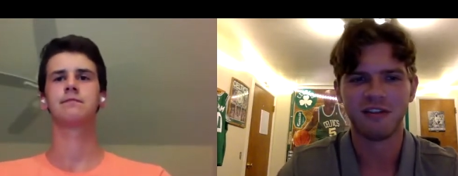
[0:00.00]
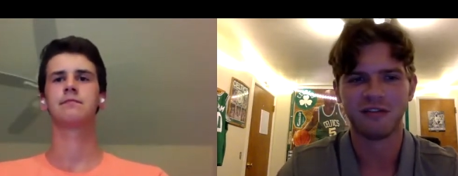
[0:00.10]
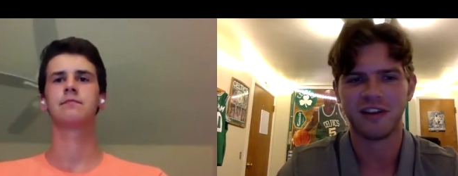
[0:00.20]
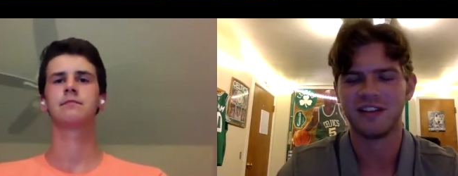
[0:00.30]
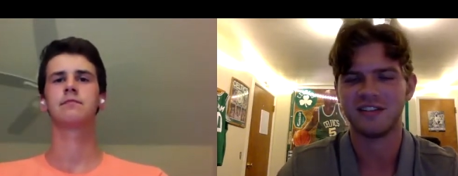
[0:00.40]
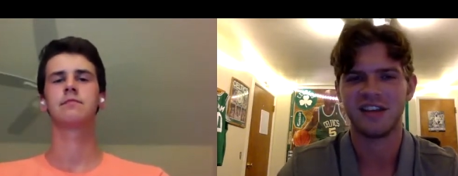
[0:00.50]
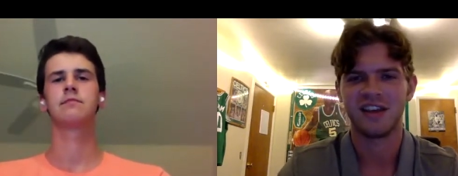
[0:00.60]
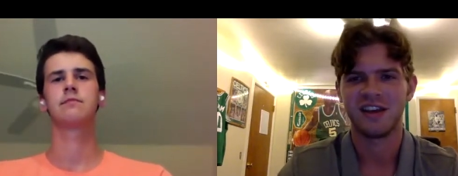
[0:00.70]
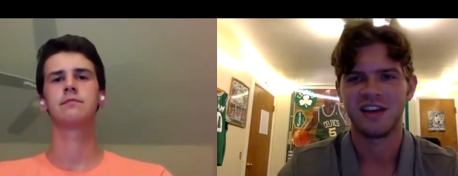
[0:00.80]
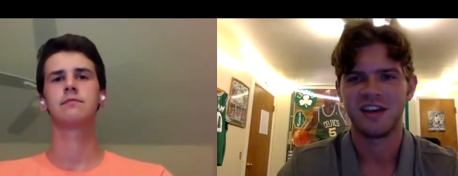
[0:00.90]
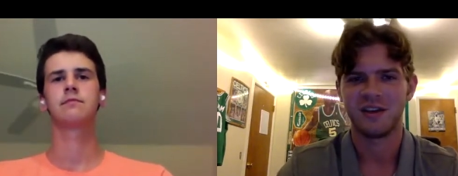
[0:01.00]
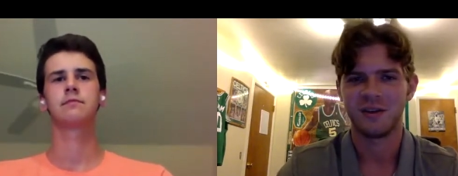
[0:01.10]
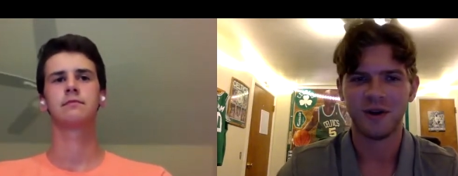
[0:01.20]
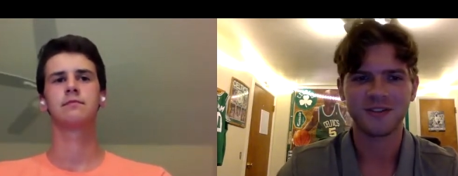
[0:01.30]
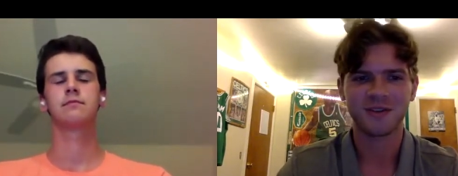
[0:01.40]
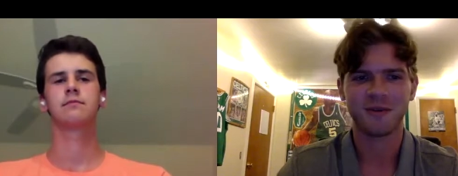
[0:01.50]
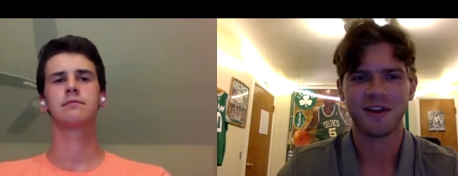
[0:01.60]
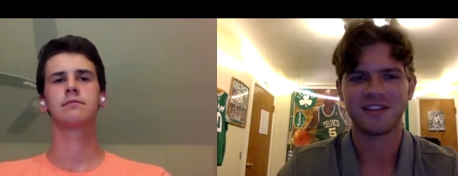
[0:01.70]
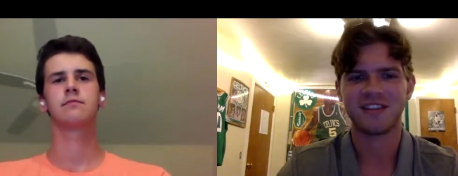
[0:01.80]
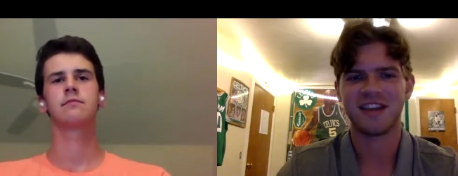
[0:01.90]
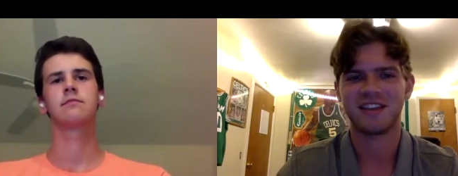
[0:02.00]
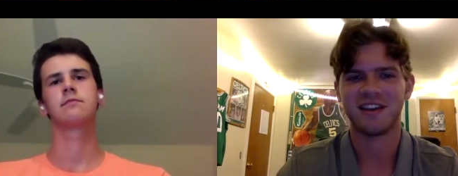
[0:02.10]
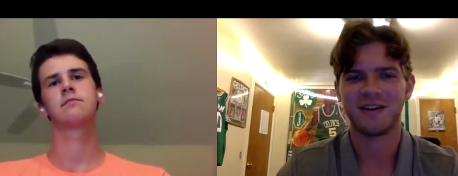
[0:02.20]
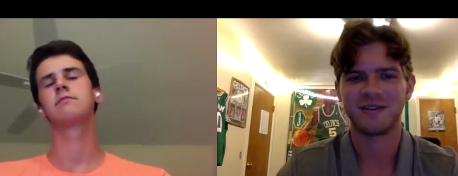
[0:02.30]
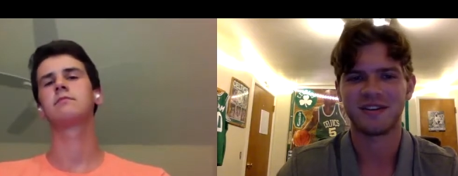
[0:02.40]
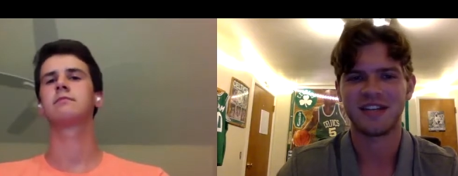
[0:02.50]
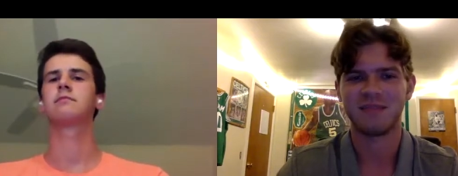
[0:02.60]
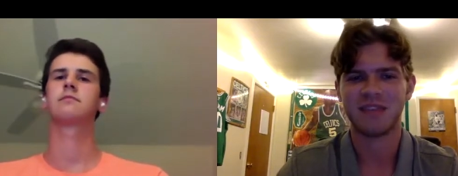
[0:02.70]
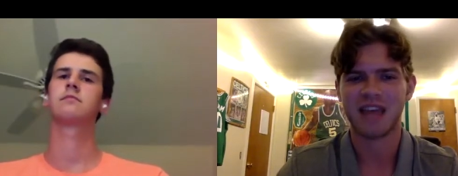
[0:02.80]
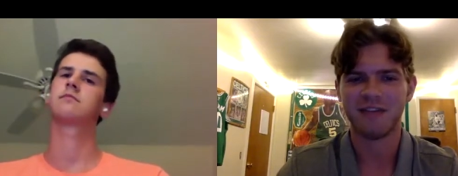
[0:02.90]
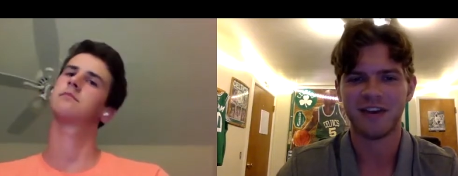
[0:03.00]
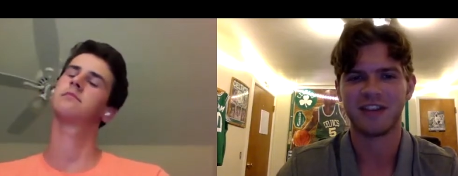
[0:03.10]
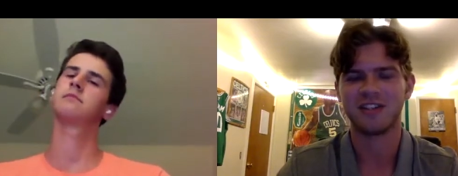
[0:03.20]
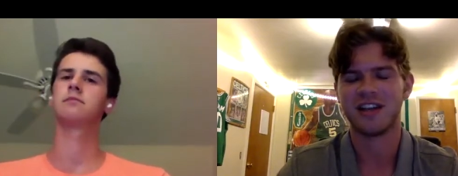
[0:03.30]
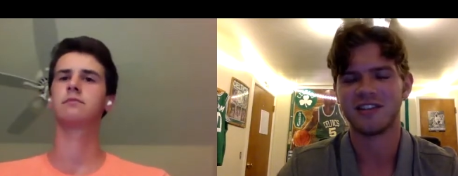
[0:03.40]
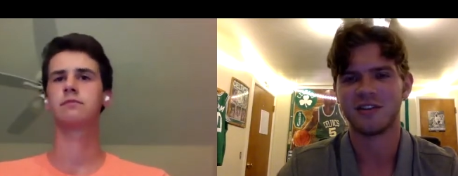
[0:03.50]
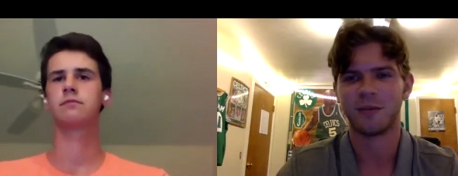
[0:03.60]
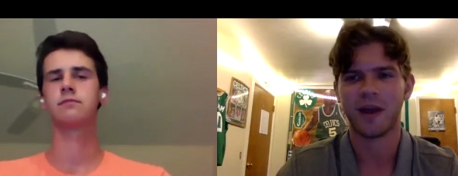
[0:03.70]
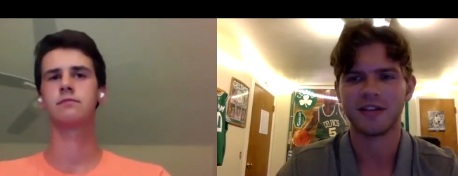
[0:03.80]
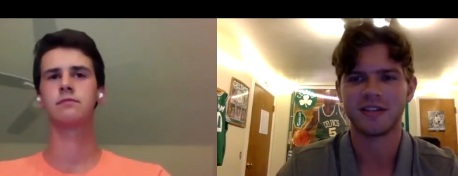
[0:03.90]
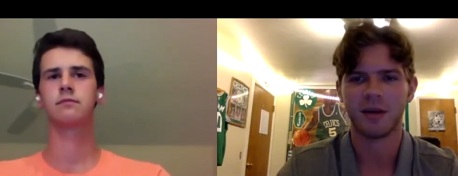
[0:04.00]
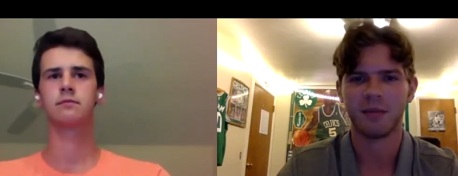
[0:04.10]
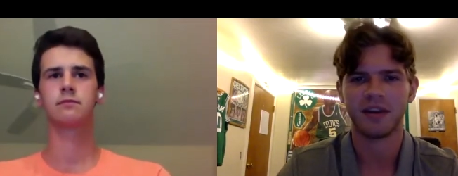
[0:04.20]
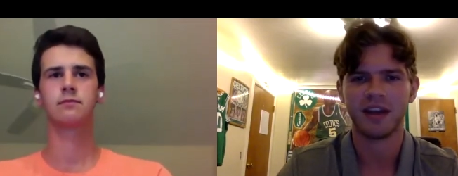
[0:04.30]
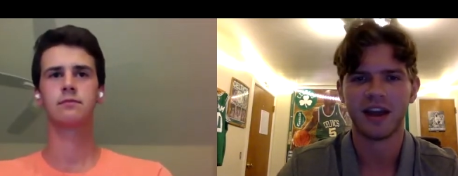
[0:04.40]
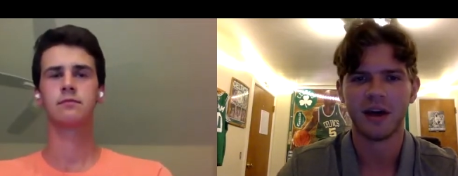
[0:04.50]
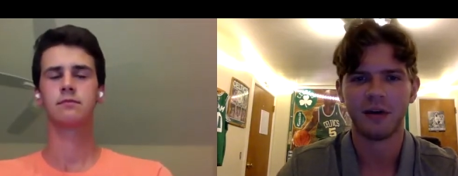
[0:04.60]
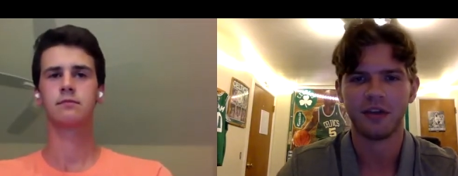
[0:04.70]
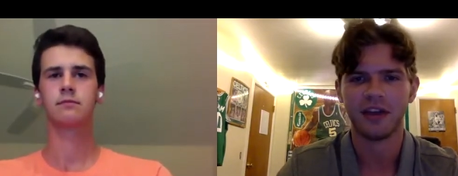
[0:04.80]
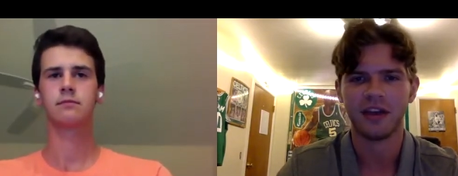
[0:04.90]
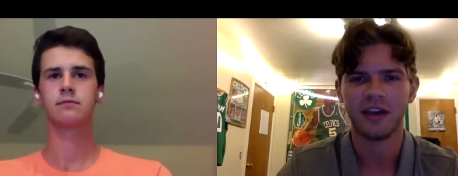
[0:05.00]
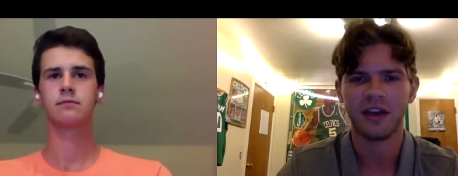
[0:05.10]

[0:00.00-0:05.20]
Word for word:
Speaker 1: And you're also right in saying that other teams have had the chance to rest up and get healthy